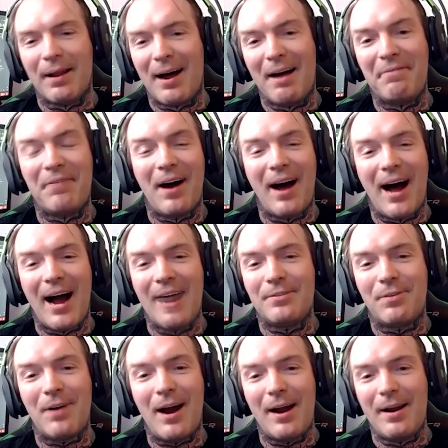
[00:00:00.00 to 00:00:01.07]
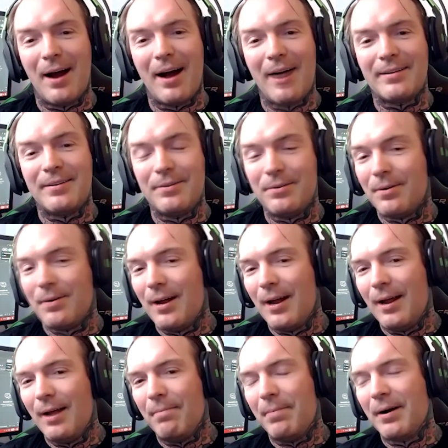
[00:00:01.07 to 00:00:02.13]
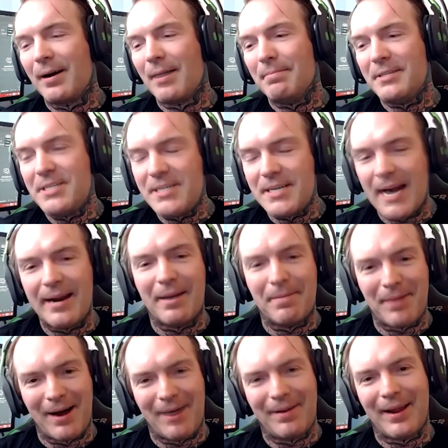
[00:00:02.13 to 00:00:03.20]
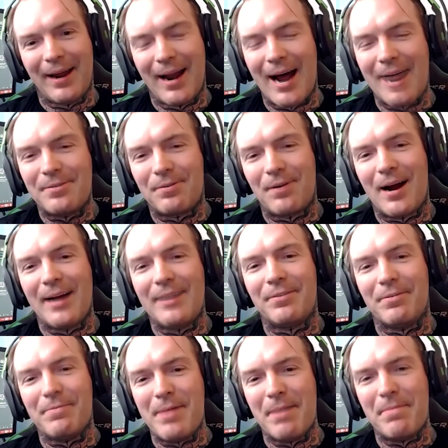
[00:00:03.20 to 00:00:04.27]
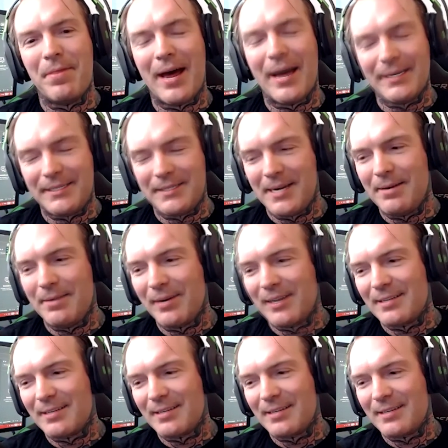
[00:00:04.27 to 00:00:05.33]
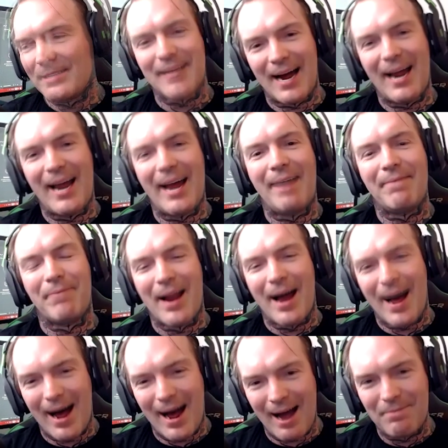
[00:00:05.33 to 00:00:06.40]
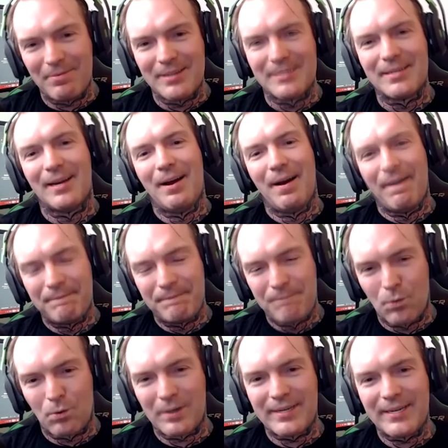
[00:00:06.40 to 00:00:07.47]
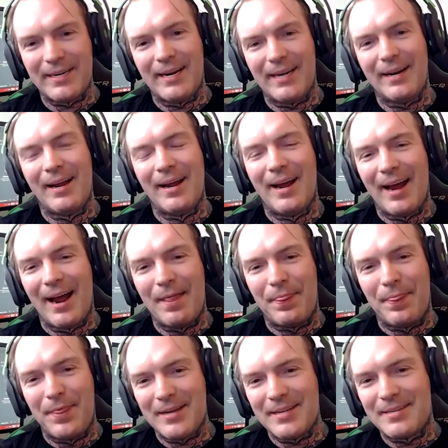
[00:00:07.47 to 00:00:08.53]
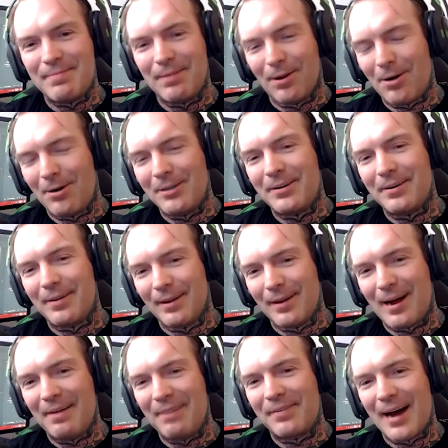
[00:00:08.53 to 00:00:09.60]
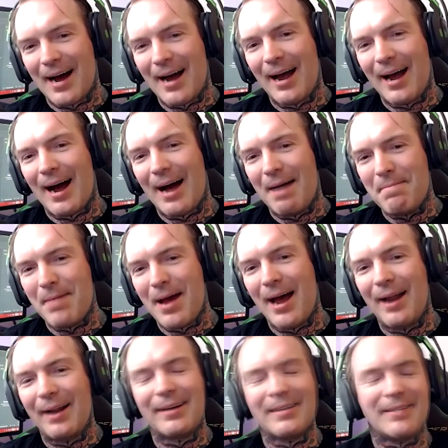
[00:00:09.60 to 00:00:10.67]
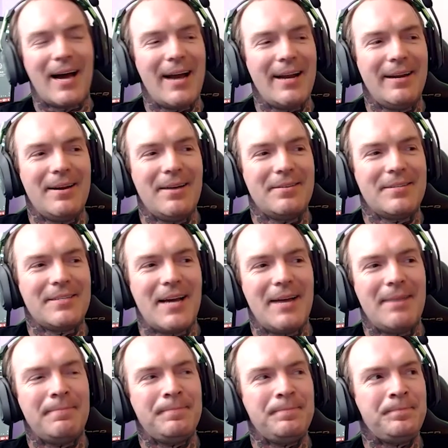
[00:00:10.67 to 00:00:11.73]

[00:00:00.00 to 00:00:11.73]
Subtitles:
life, I try not to become jaded about that. And I try to remember that genuine experience I had when I was 14 and this larger than life guy I met, because I didn't understand.